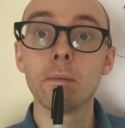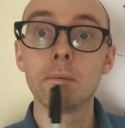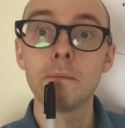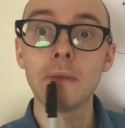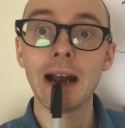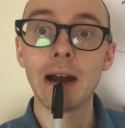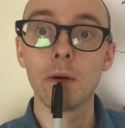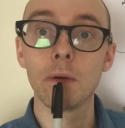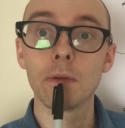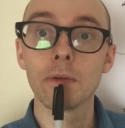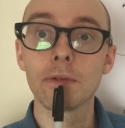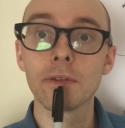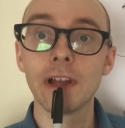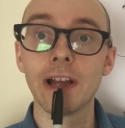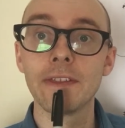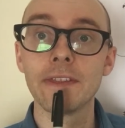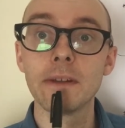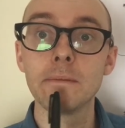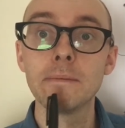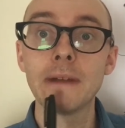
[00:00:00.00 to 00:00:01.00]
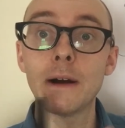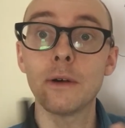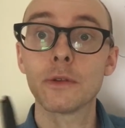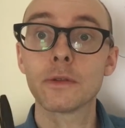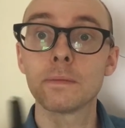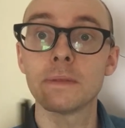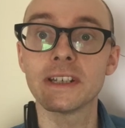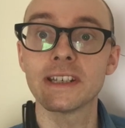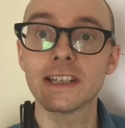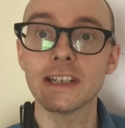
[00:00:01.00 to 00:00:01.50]
mouth and the mouth
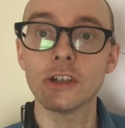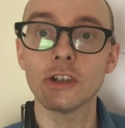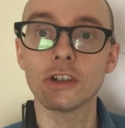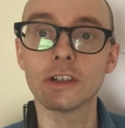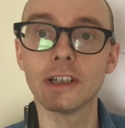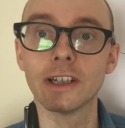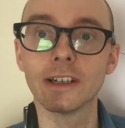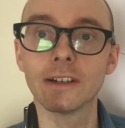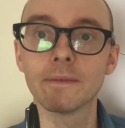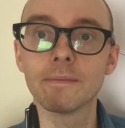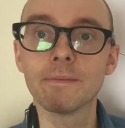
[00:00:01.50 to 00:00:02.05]
positioning.